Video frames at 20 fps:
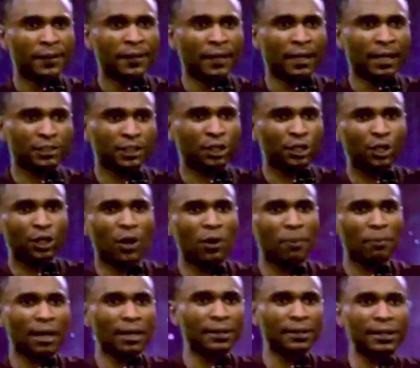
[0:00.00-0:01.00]
There's a
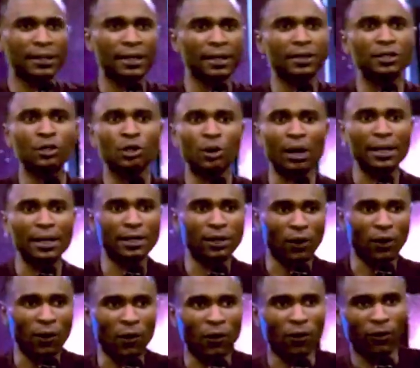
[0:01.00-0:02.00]
young man here, you are in
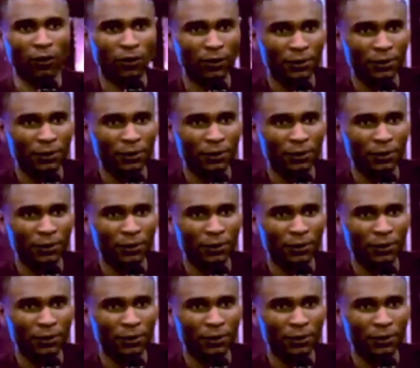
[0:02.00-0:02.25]
the hall.